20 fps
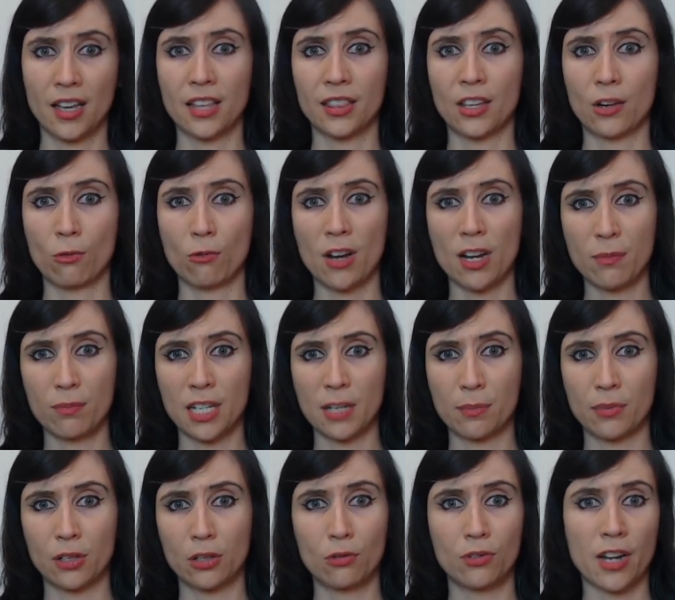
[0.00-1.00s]
than white
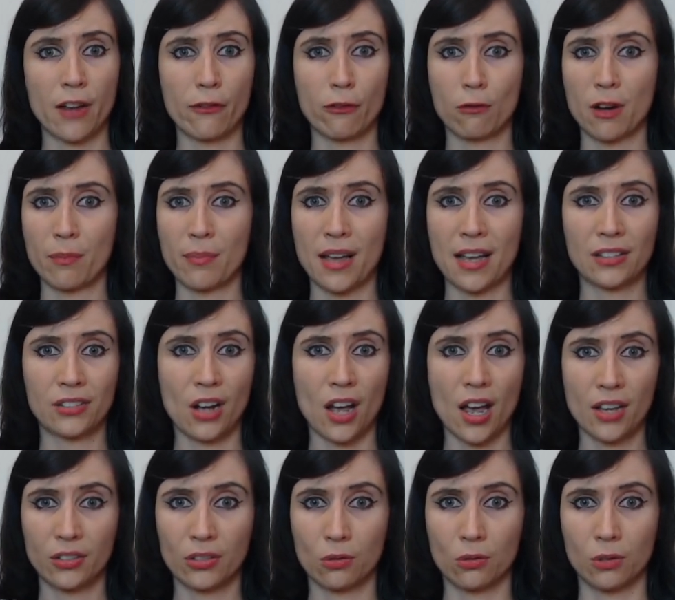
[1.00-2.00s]
people who never went past
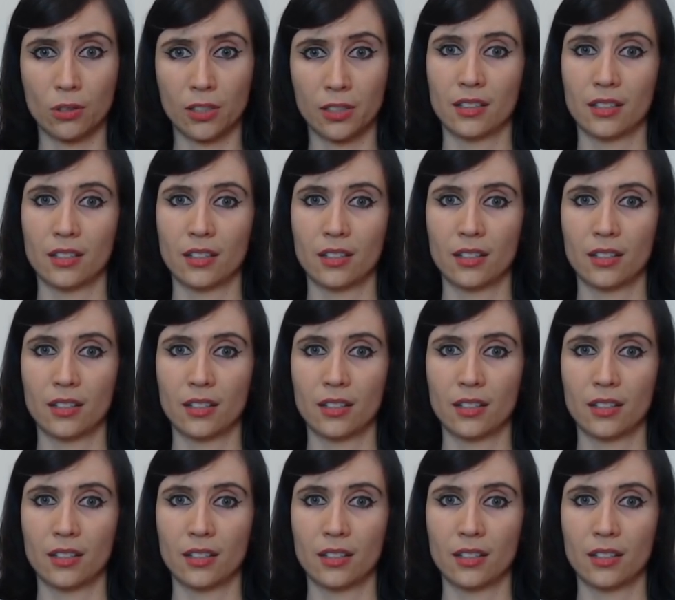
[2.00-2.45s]
high school.